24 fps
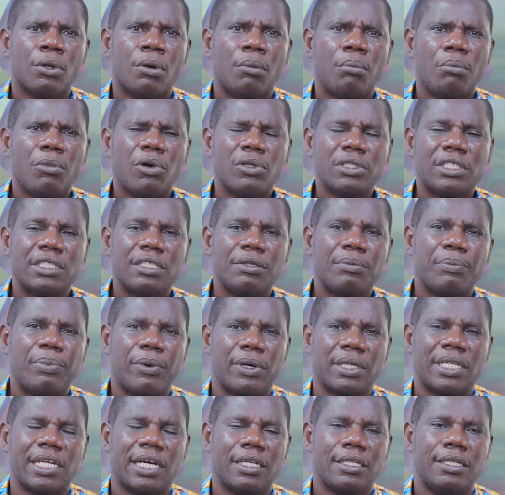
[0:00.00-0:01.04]
Most
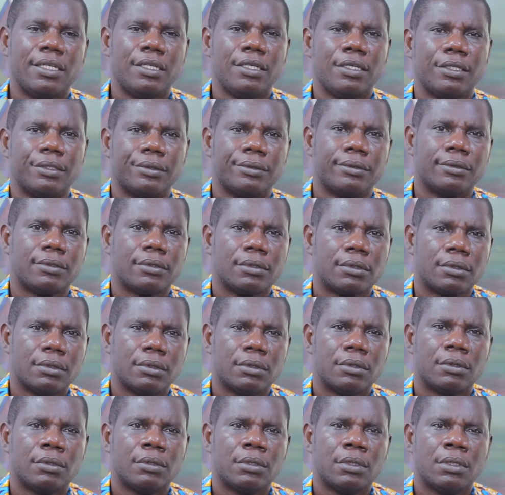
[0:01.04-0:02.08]
importantly,
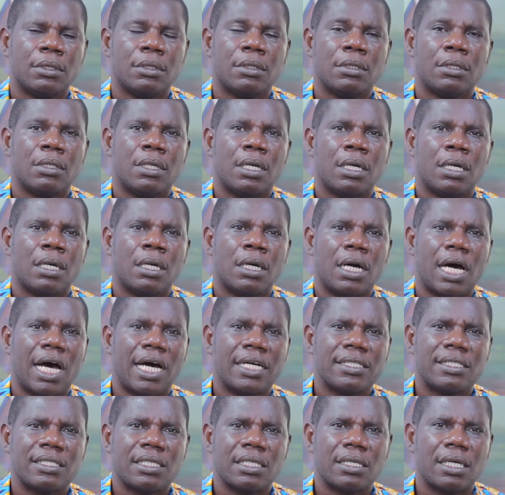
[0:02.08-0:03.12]

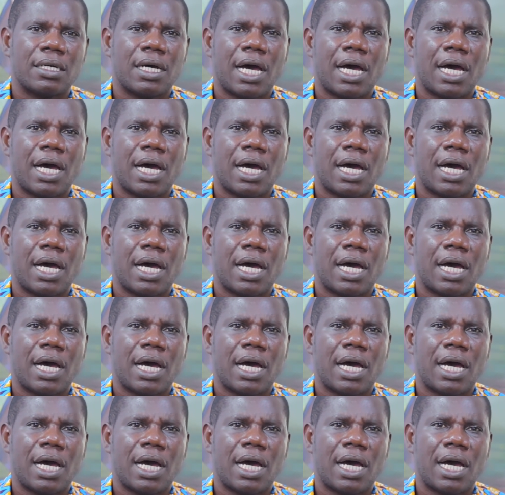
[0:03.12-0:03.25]
art